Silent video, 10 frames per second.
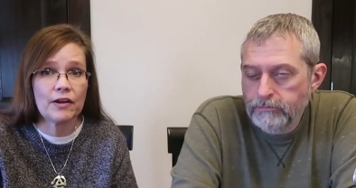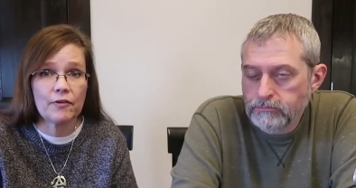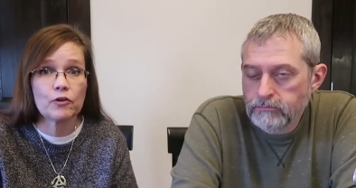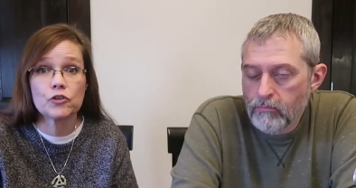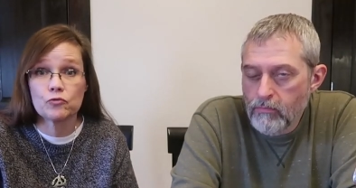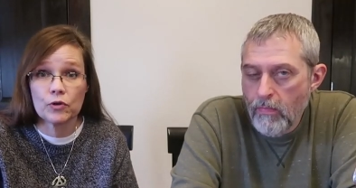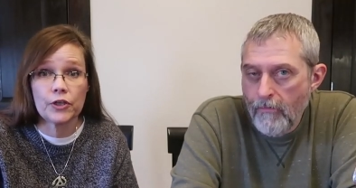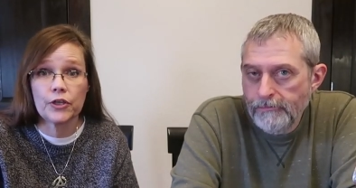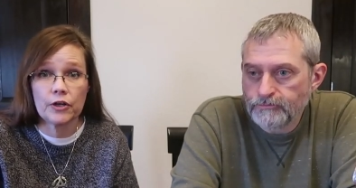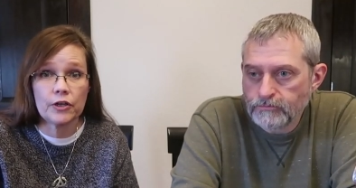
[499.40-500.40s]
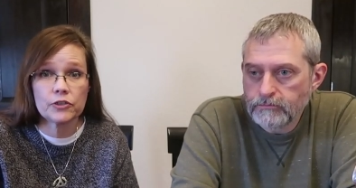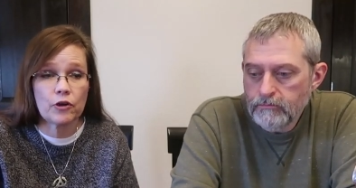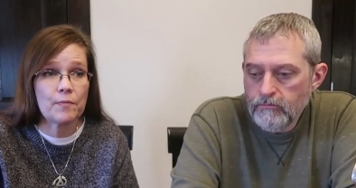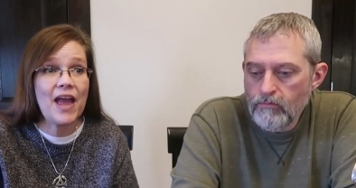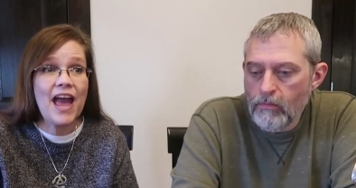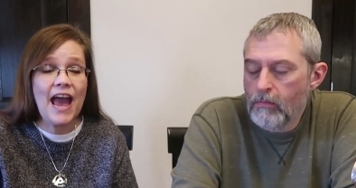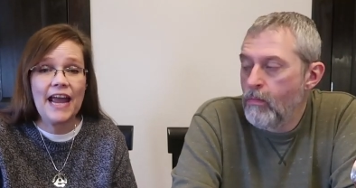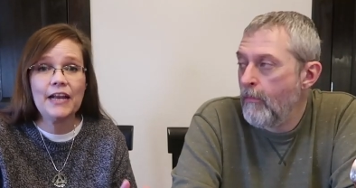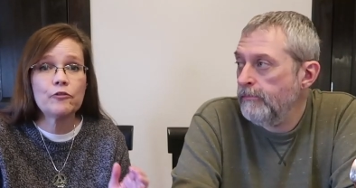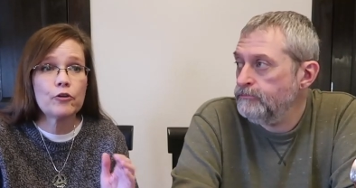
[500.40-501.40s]
Speaker 1: and I've heard it's really good ice cream.
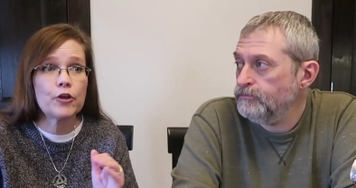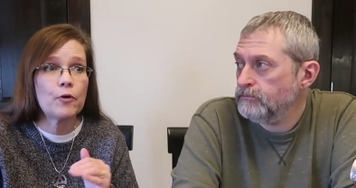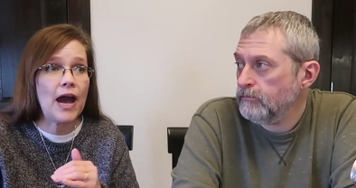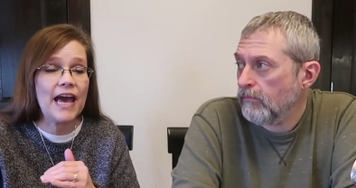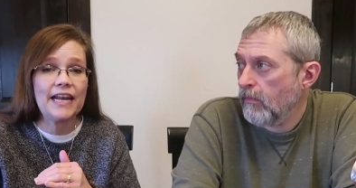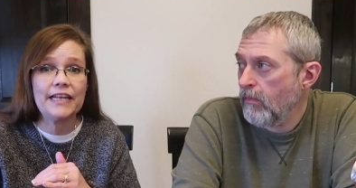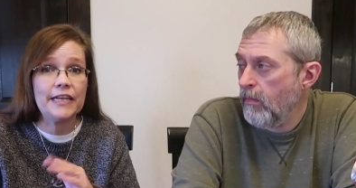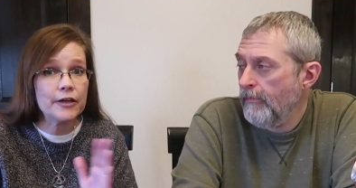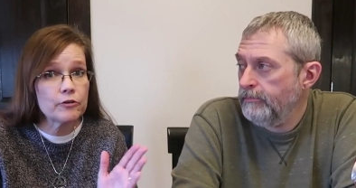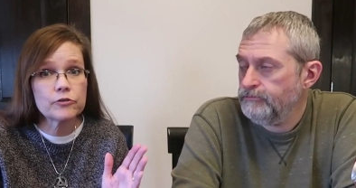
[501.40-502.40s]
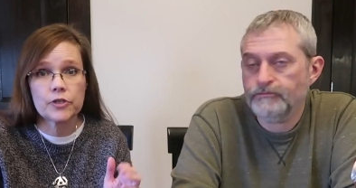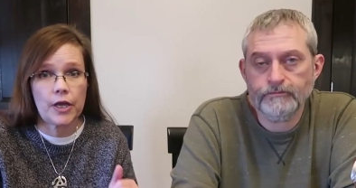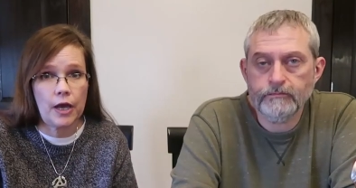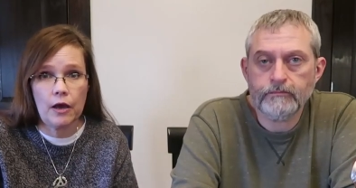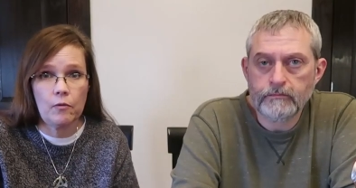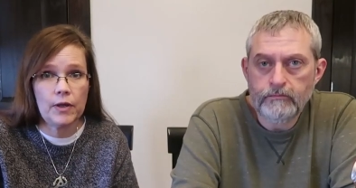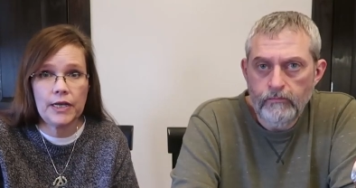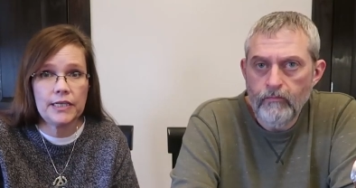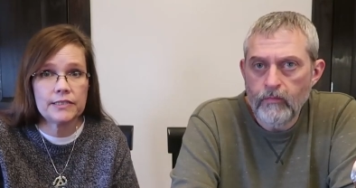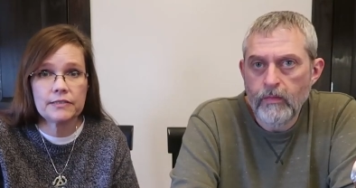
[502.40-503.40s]
Andrew had it years ago and
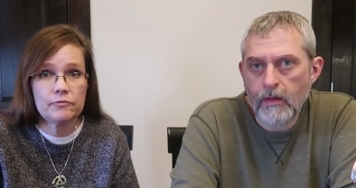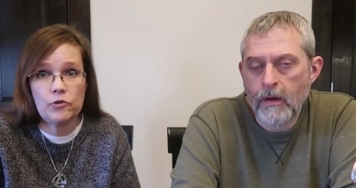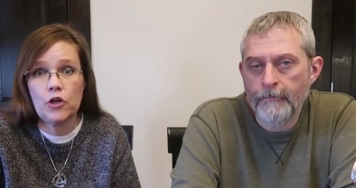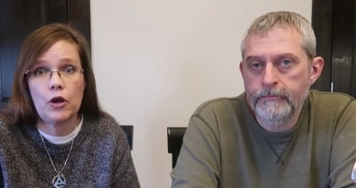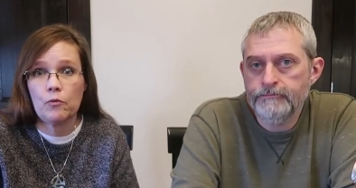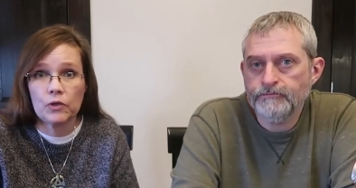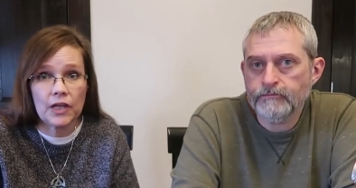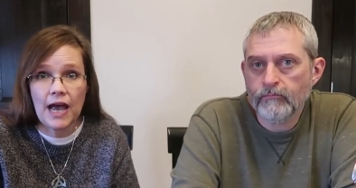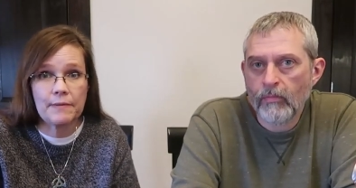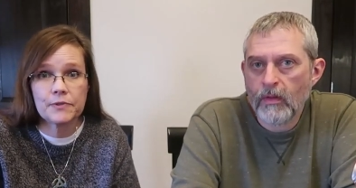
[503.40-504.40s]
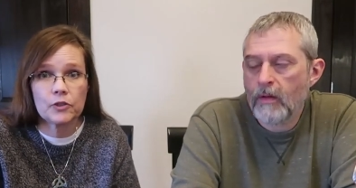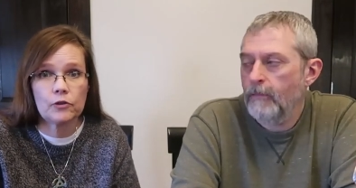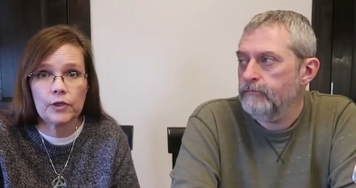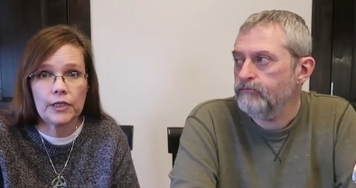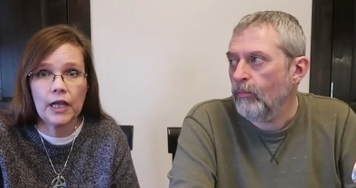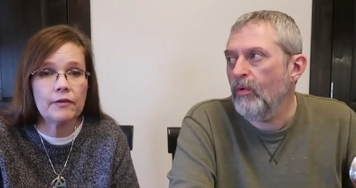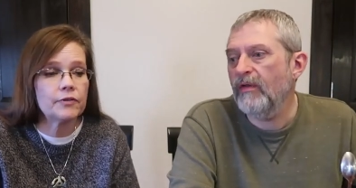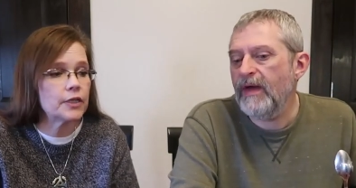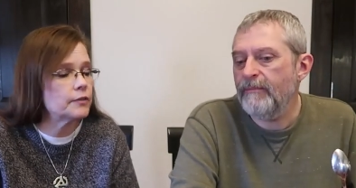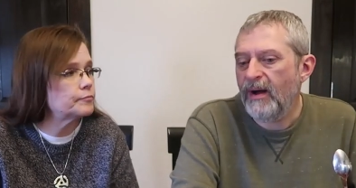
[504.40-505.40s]
he's, you know, absolutely loved well, it.
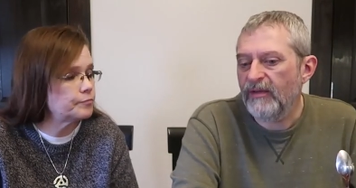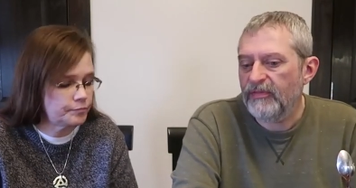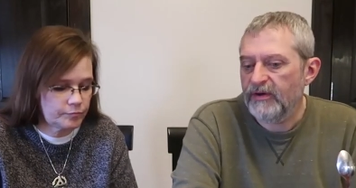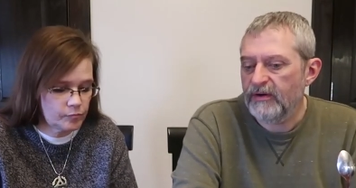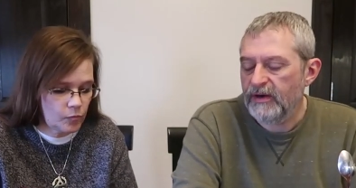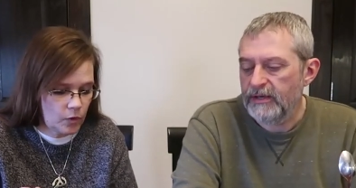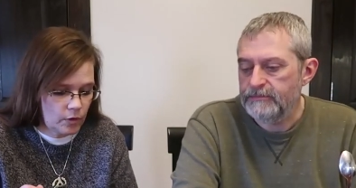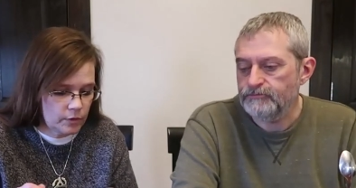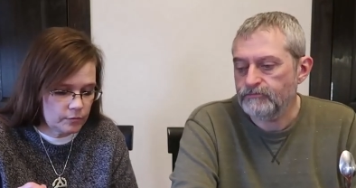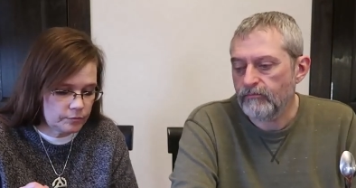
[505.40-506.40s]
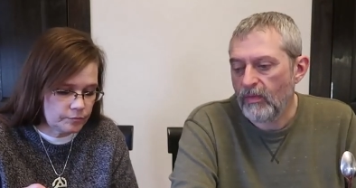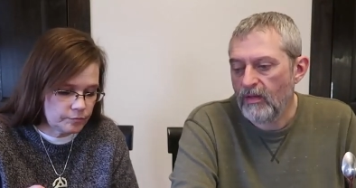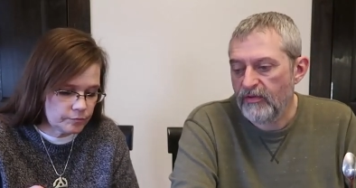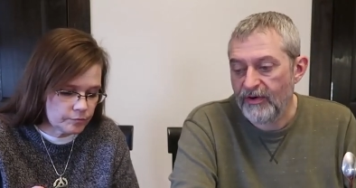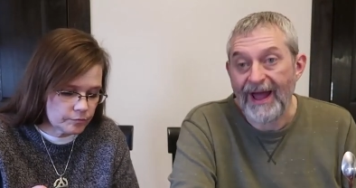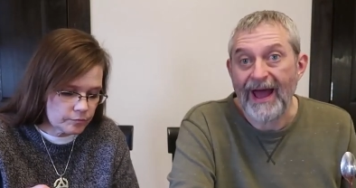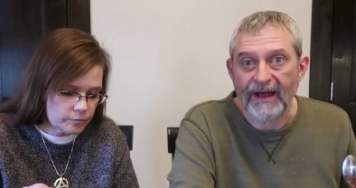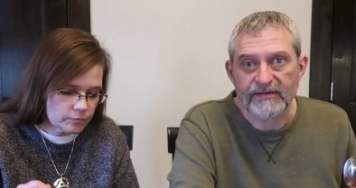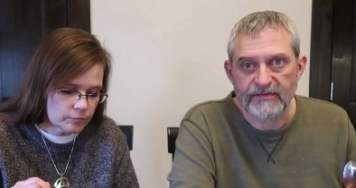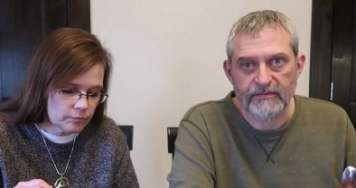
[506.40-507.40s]
Well,
Speaker 2: they bought their um, their
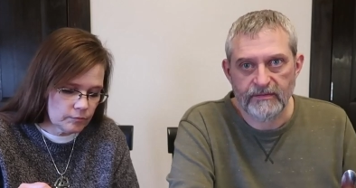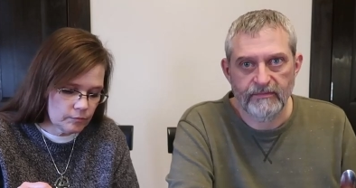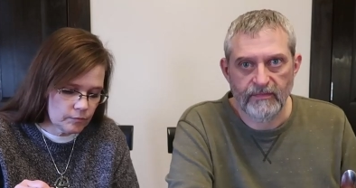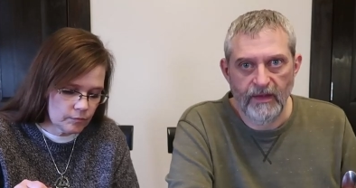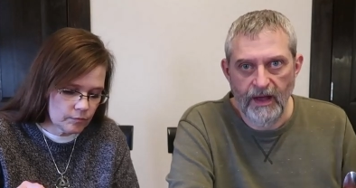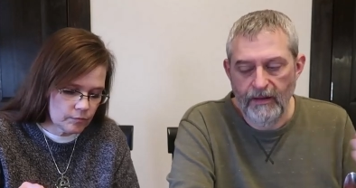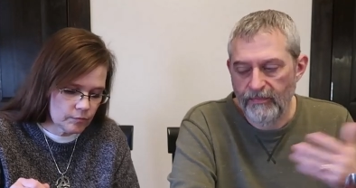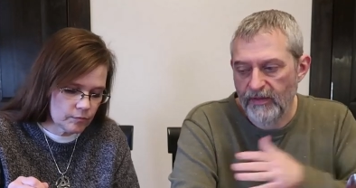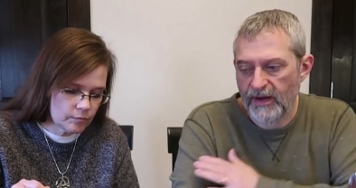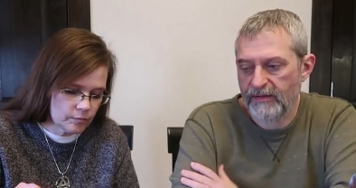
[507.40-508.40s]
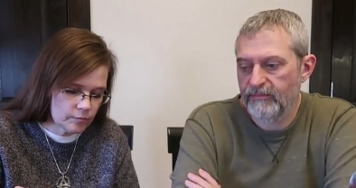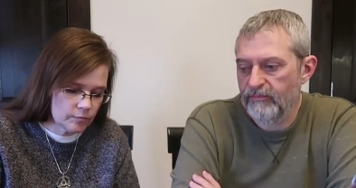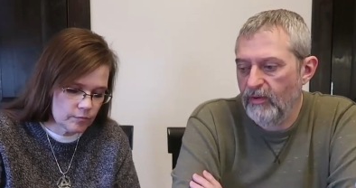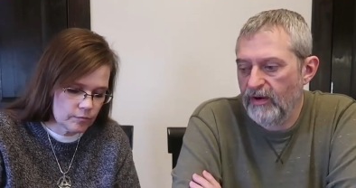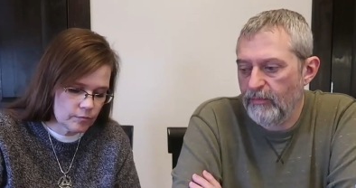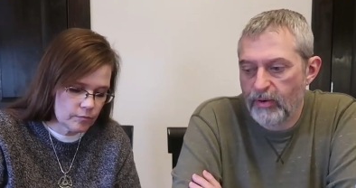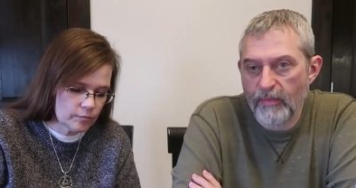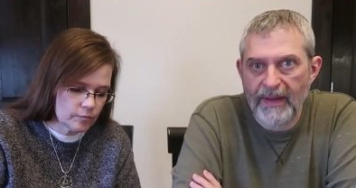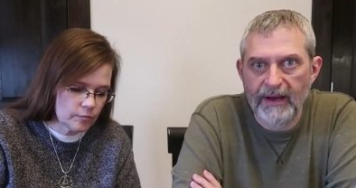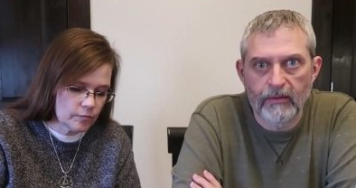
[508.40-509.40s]
gas, um, like
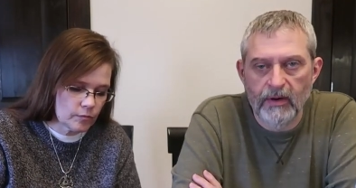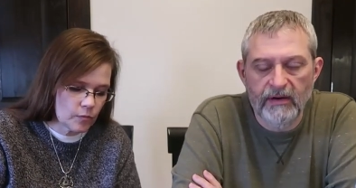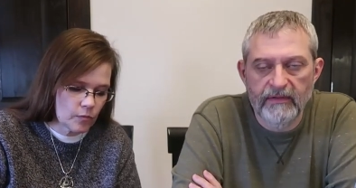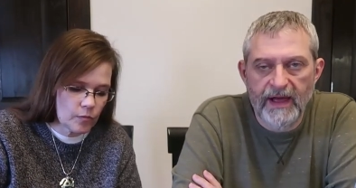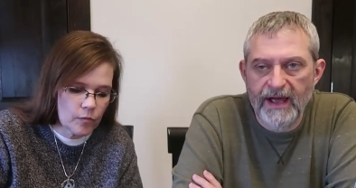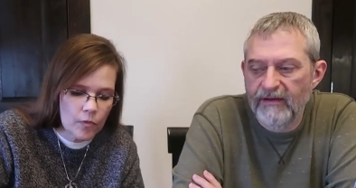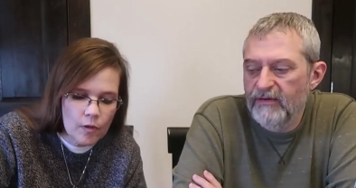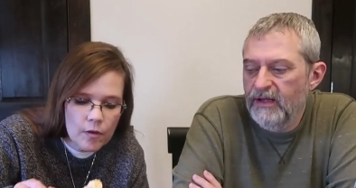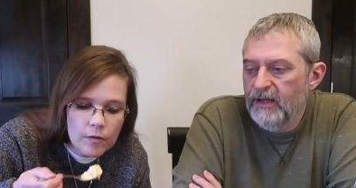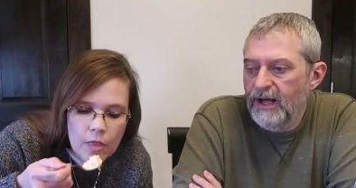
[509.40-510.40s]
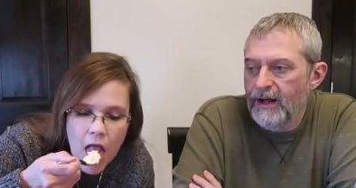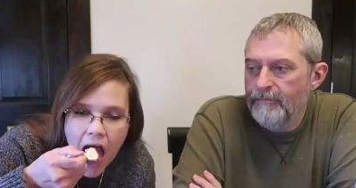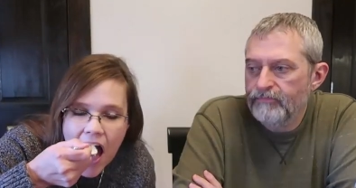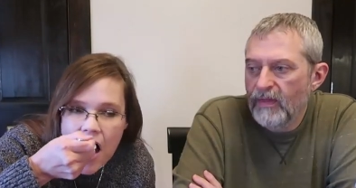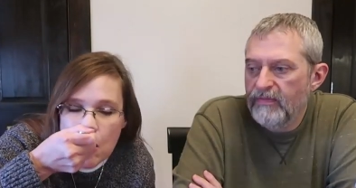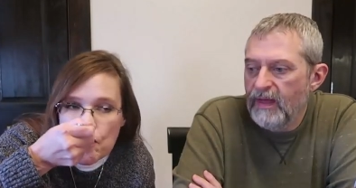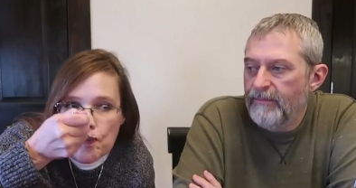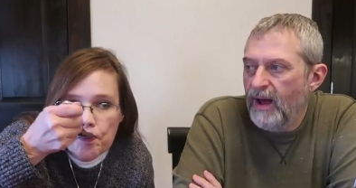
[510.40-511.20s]
propane or whatever they have. Um, they